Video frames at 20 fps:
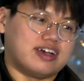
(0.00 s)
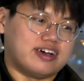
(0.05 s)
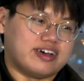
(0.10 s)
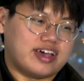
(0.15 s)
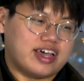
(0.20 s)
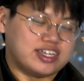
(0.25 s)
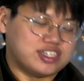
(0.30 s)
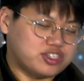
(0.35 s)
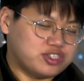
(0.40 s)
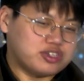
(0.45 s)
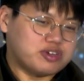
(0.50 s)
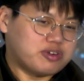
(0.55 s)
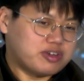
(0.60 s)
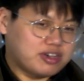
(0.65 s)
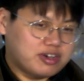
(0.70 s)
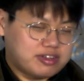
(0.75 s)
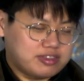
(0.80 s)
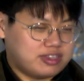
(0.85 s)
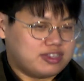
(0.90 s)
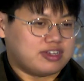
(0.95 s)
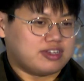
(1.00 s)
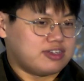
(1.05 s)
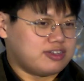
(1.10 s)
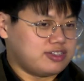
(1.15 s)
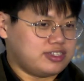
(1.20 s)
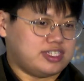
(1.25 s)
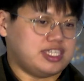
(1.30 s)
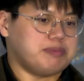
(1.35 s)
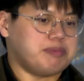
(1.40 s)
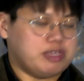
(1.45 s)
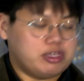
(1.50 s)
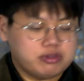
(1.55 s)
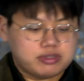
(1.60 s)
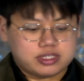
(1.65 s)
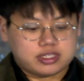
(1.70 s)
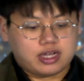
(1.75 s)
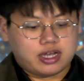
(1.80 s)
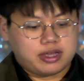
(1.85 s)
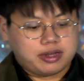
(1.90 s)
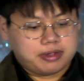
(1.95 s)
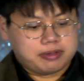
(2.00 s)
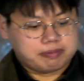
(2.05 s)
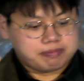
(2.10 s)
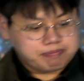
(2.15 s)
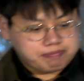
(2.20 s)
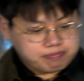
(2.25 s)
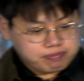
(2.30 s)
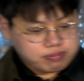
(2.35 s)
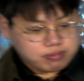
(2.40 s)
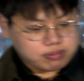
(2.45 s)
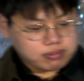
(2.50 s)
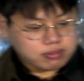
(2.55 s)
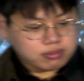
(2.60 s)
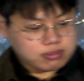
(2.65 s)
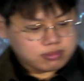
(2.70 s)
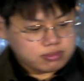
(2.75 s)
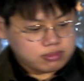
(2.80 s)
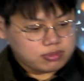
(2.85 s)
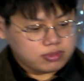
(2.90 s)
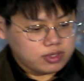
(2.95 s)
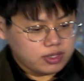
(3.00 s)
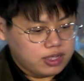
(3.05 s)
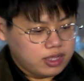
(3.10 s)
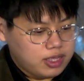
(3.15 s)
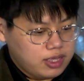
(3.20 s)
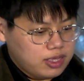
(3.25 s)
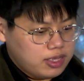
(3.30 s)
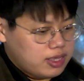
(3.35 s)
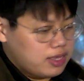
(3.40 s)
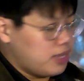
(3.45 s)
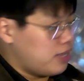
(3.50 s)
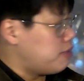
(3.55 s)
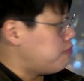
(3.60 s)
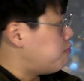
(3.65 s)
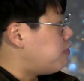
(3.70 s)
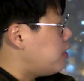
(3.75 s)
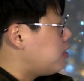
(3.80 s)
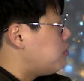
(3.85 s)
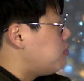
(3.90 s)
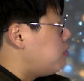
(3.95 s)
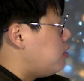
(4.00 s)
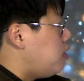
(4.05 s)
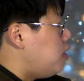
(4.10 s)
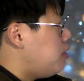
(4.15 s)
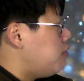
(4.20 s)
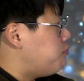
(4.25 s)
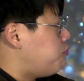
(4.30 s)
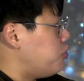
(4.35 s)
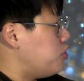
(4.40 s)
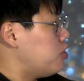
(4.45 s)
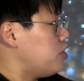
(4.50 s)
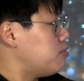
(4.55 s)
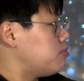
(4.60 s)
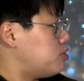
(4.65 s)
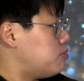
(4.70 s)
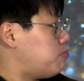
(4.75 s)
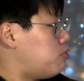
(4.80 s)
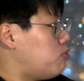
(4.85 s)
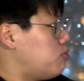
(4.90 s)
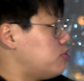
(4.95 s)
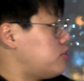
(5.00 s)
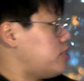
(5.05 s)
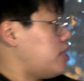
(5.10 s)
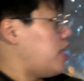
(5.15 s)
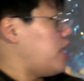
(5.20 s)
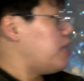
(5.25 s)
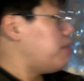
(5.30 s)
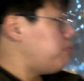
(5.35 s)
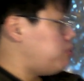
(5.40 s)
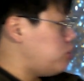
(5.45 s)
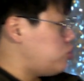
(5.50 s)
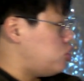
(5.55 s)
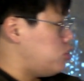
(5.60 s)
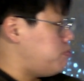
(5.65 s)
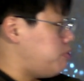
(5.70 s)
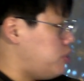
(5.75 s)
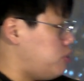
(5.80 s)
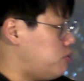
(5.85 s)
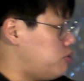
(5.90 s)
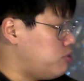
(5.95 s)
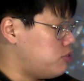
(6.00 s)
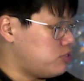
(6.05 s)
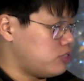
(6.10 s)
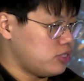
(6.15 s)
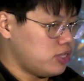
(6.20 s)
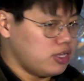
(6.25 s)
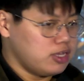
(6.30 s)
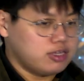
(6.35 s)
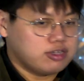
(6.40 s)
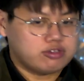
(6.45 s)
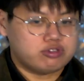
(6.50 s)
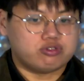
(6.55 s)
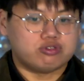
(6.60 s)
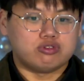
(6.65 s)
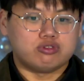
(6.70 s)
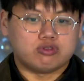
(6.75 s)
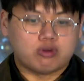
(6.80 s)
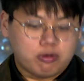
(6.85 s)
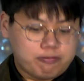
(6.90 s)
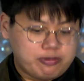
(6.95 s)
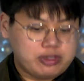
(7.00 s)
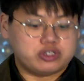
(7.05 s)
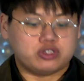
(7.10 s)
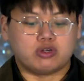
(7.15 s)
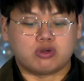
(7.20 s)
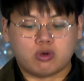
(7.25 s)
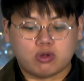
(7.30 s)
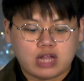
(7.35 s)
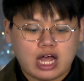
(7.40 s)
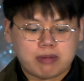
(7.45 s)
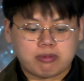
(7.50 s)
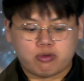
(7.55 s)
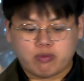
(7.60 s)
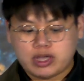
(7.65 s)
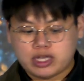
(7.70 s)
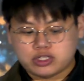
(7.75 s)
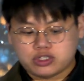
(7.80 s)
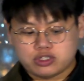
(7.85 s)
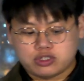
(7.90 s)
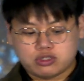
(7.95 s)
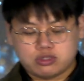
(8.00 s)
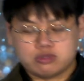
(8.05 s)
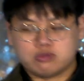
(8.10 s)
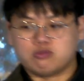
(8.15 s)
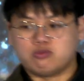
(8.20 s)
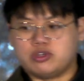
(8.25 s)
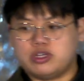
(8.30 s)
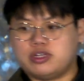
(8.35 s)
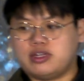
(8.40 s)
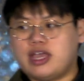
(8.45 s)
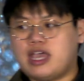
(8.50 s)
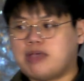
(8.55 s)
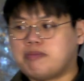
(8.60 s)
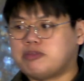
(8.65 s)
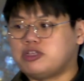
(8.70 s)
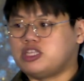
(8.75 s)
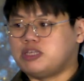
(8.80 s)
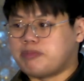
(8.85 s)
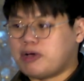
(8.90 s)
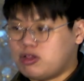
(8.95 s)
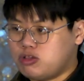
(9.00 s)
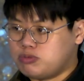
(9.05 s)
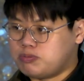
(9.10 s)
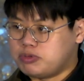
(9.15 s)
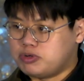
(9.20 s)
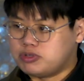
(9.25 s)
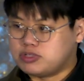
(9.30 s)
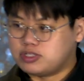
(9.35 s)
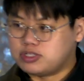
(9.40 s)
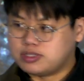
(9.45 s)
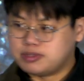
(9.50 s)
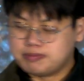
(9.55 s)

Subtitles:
engineering on the CPU side. And finally, vLLM supports AMD GPUs through official collaboration with AMD developers.